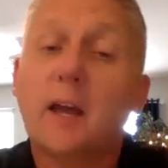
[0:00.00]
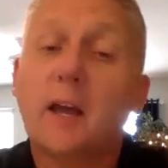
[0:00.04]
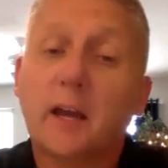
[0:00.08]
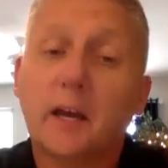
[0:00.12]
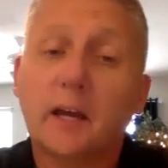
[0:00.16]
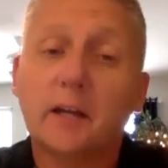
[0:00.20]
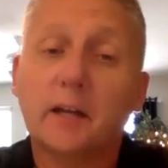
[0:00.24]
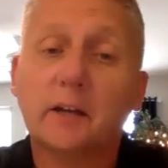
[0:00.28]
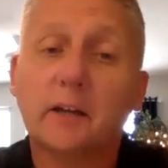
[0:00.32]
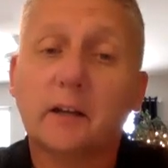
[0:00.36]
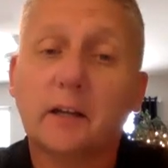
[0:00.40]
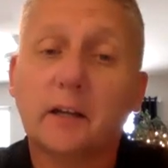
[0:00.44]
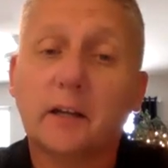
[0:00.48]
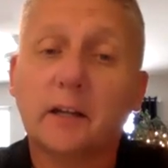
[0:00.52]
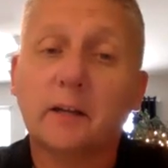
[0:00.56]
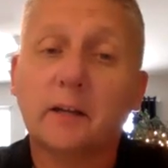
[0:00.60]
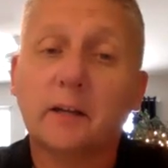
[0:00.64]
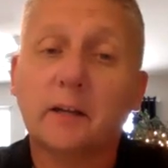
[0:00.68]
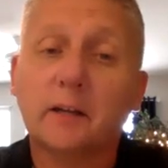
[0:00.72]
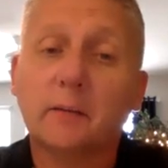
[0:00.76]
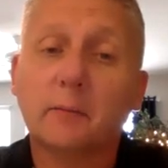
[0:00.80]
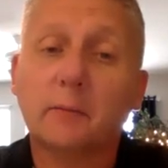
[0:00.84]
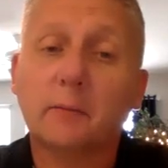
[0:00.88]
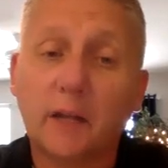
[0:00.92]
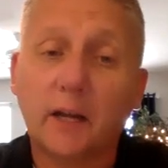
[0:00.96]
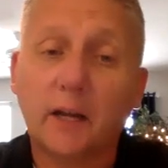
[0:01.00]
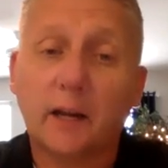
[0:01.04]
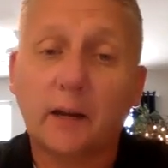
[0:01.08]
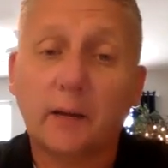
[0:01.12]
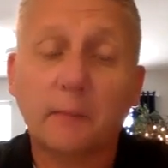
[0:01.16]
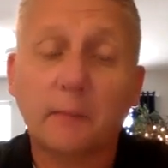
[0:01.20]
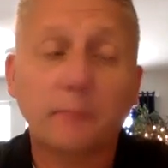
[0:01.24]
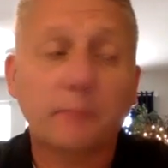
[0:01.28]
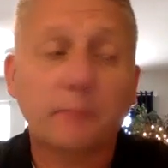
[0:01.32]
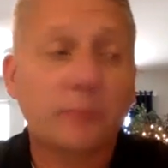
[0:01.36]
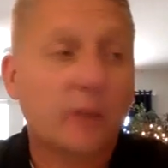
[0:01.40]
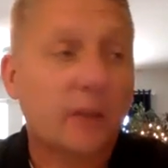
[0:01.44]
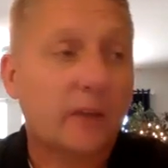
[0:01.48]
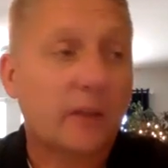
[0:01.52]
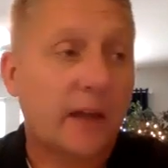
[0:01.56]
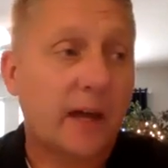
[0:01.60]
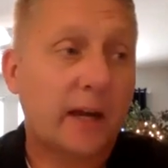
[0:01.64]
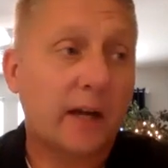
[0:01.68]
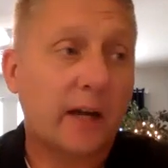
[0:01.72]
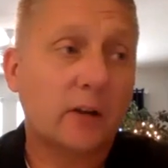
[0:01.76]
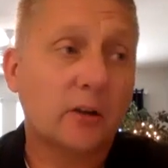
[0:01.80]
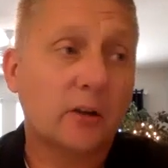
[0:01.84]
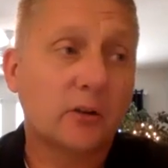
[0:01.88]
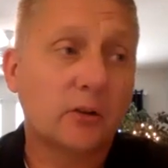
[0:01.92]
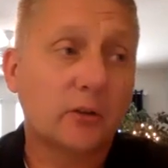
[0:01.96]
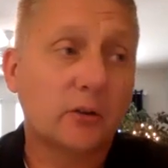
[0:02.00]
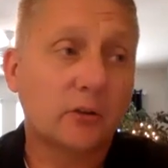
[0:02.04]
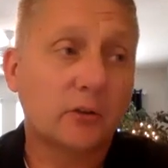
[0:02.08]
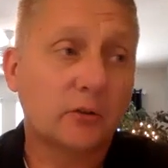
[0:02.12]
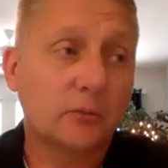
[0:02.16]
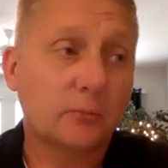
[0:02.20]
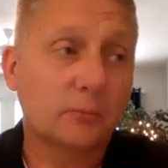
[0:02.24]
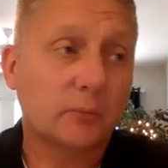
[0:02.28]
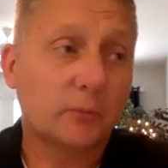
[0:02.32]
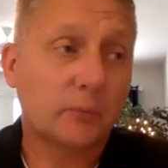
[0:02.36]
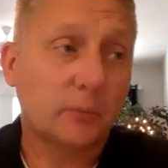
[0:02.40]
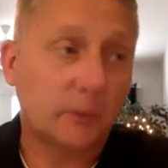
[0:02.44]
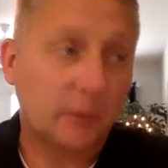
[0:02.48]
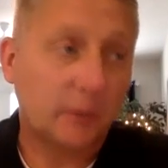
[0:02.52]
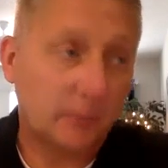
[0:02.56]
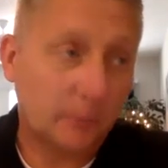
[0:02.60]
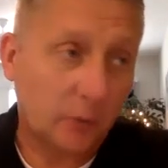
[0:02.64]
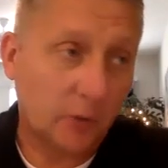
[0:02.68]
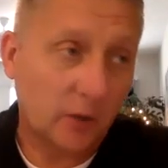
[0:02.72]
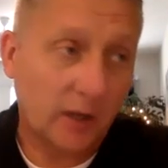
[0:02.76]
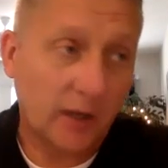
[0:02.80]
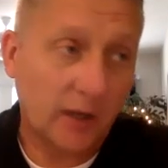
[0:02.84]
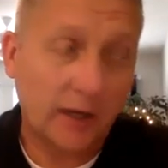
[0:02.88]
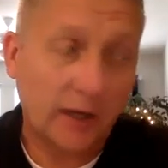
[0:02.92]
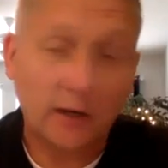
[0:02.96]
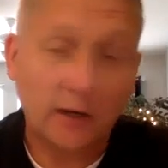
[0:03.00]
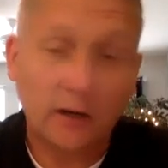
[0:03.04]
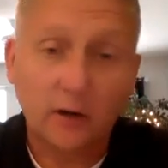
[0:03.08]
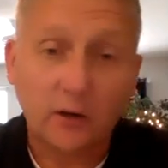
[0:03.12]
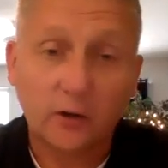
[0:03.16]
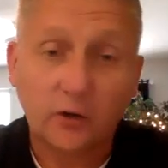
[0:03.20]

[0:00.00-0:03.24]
And in the beginning, that includes people like